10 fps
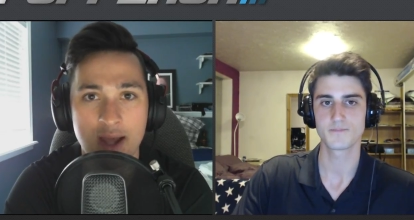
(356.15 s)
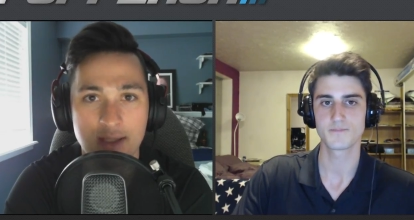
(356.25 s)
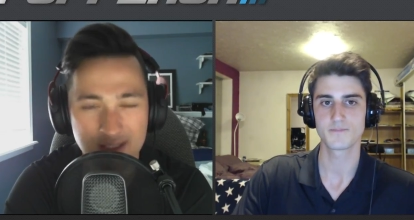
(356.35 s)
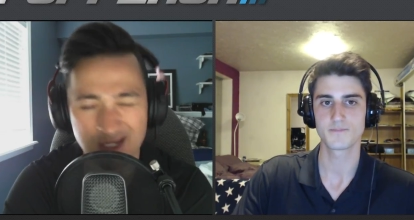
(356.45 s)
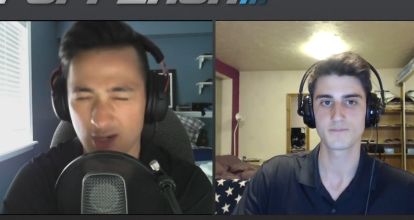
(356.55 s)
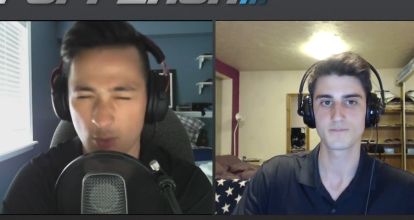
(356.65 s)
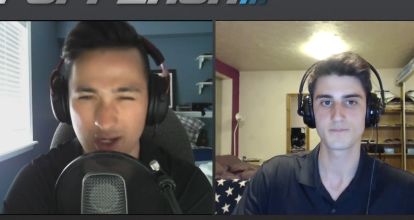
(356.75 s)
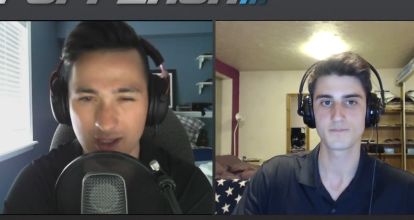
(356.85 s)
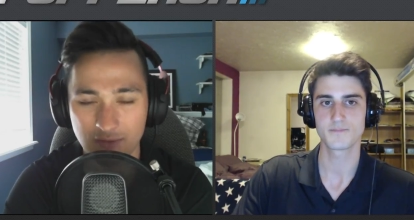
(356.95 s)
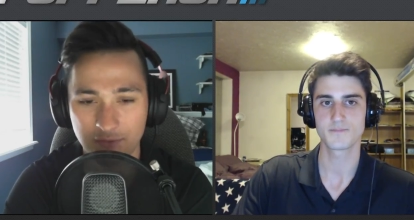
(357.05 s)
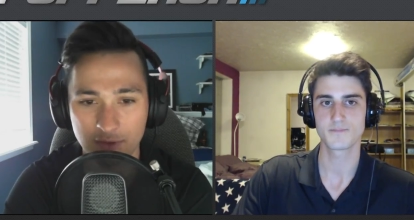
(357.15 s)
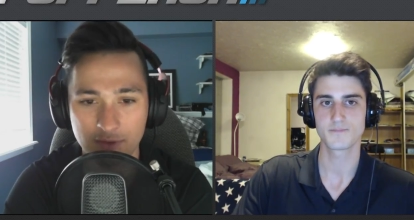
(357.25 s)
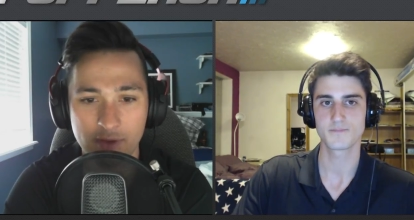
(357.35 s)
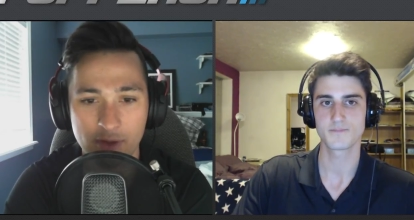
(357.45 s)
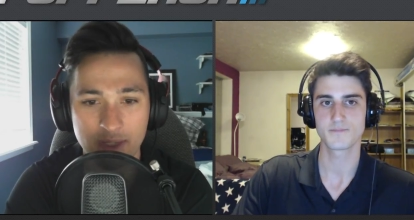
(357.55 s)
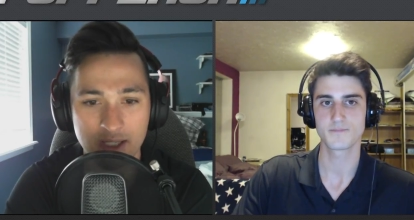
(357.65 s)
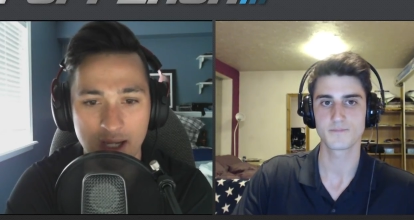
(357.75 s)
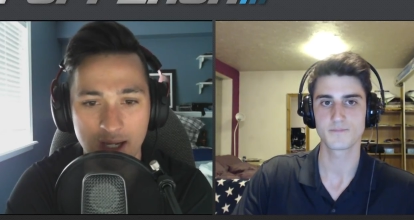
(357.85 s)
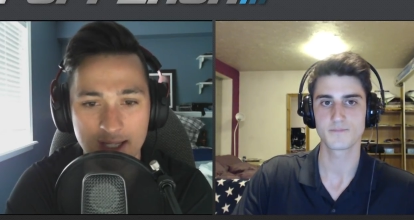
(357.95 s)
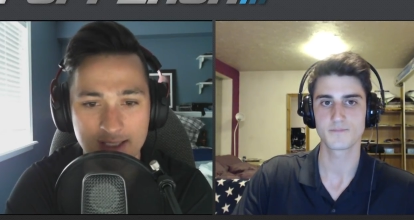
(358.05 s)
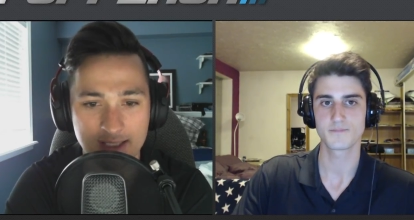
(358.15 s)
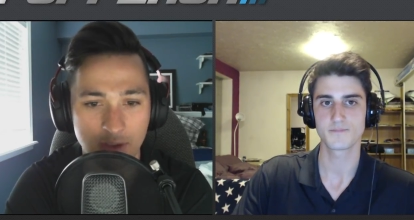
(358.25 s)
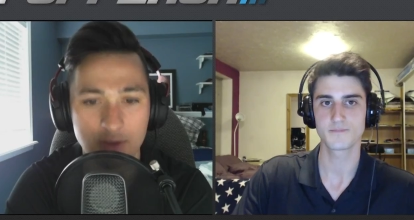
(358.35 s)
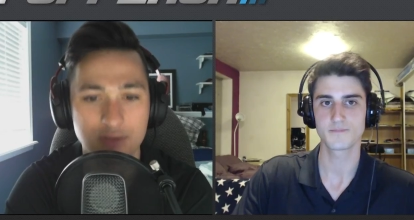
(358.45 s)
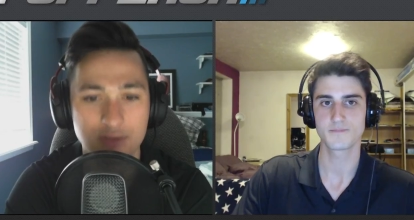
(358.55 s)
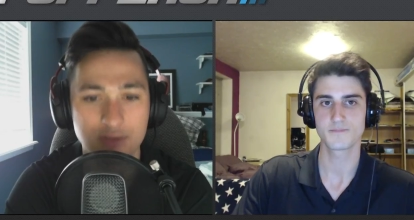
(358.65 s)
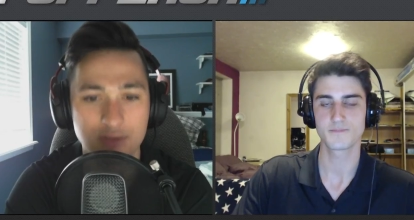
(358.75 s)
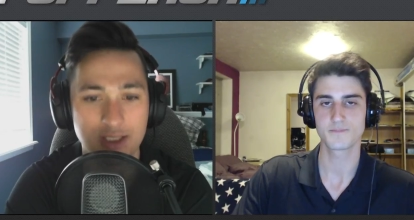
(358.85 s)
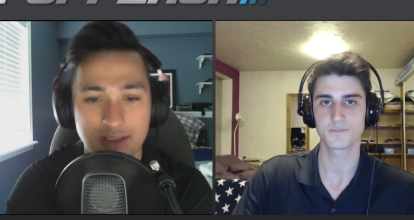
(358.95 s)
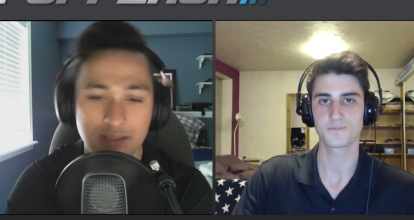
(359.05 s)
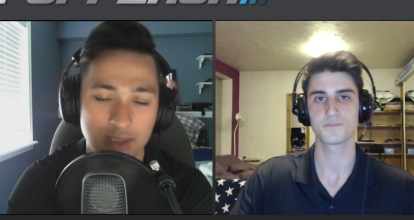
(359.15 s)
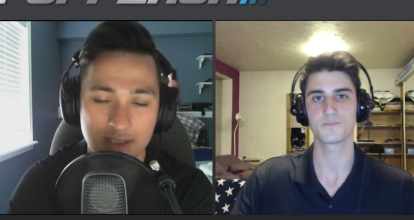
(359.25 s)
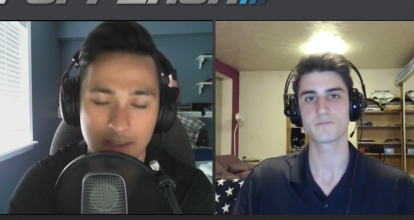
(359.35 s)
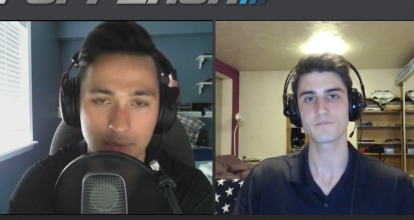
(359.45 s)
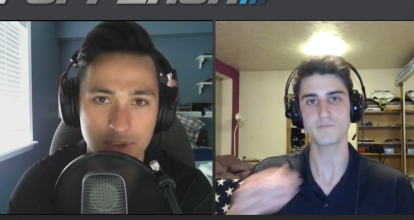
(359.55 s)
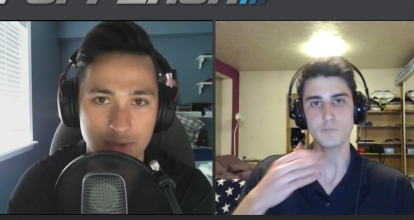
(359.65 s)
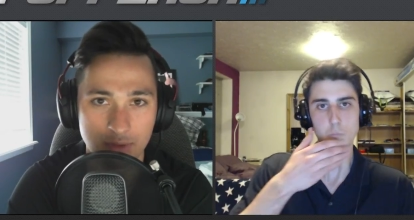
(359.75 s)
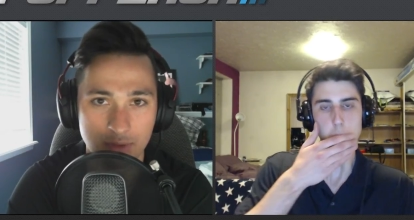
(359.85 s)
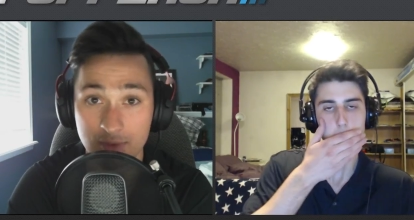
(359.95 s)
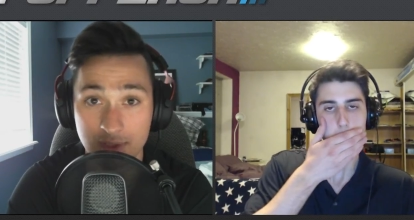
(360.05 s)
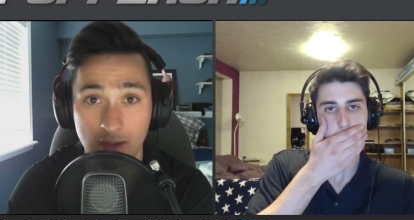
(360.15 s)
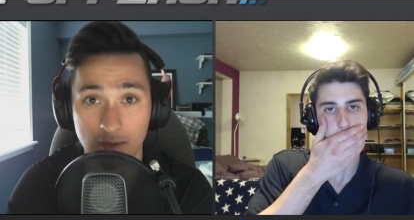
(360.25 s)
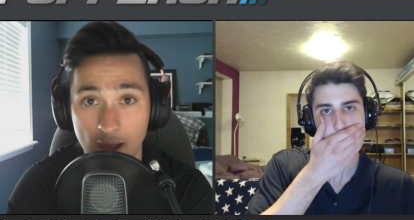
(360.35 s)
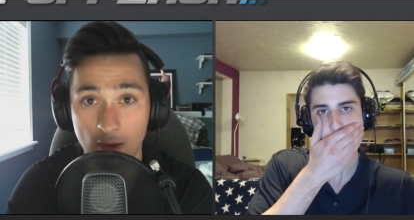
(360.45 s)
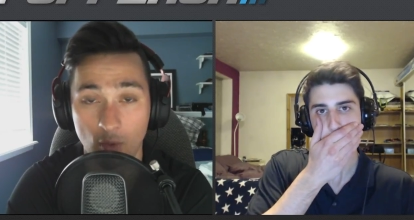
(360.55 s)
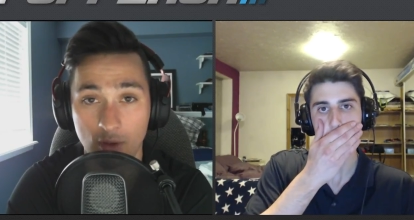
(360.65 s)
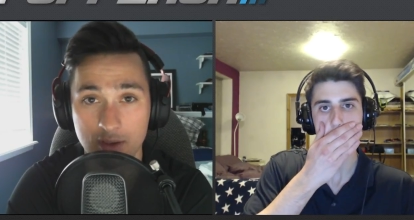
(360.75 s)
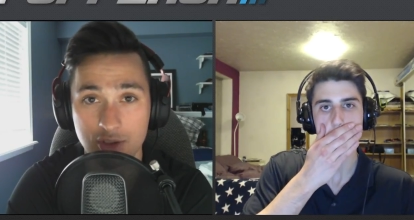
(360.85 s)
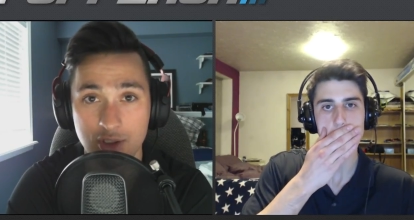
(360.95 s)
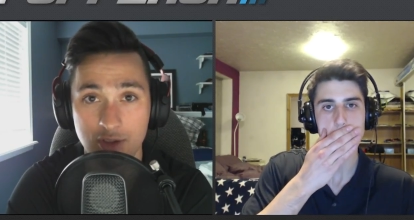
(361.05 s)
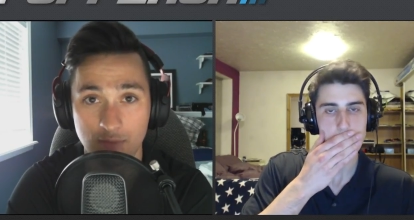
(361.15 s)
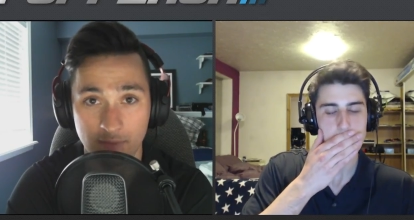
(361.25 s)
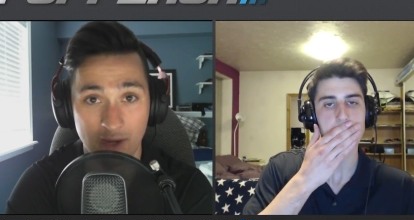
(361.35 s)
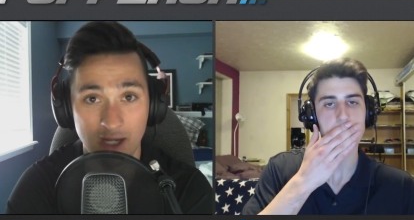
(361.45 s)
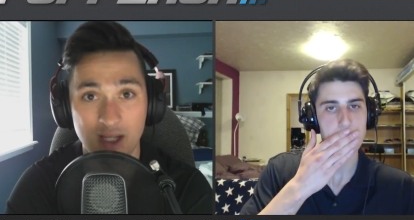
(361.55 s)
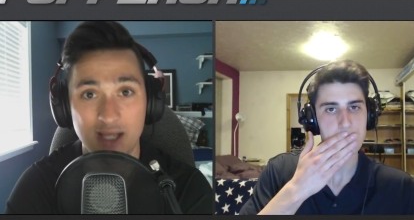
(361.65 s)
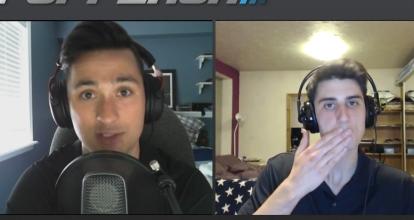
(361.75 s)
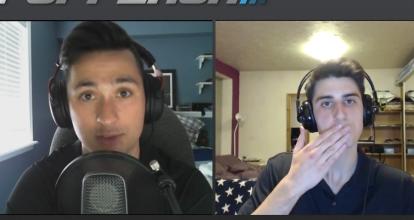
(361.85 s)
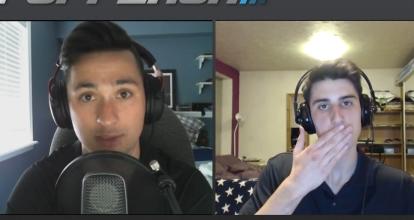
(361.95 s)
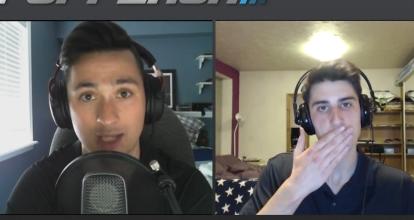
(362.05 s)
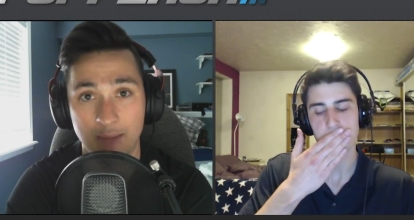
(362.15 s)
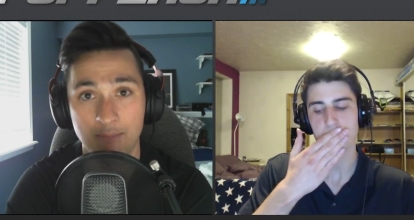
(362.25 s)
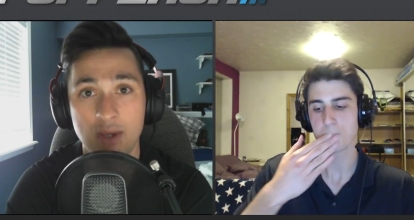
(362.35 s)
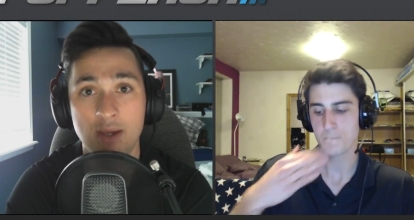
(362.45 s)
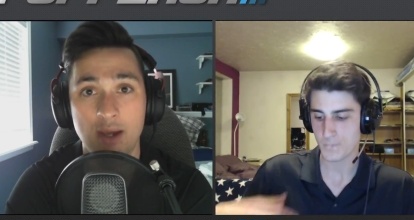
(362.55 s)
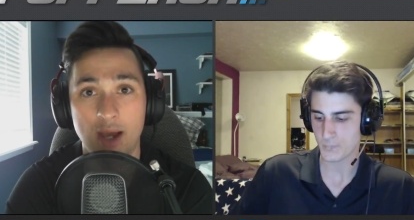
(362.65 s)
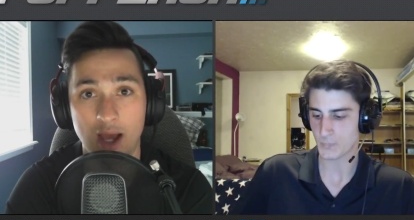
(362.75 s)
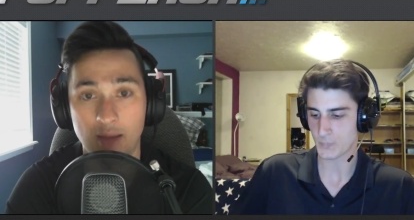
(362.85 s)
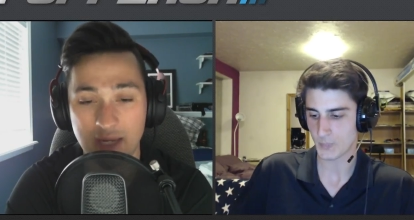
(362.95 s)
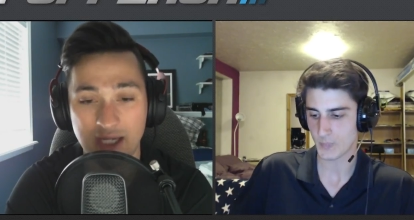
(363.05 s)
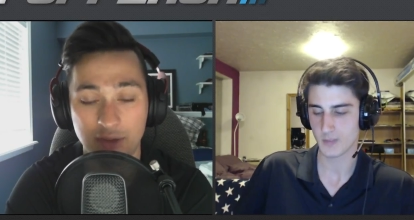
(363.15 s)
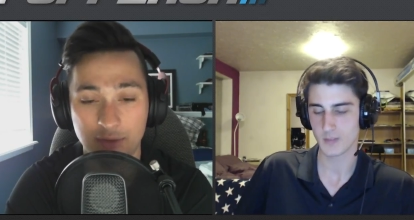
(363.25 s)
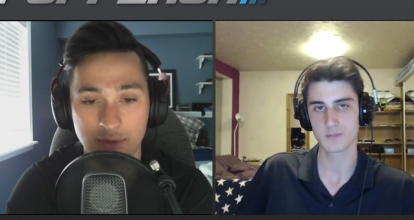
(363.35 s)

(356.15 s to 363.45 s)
Speaker 1: Does kind of weaken the field a little bit. Uh, it's encouraging to see a team like Tempo Storm, who's done a lot of work this year to revitalize their game. Uh, make it through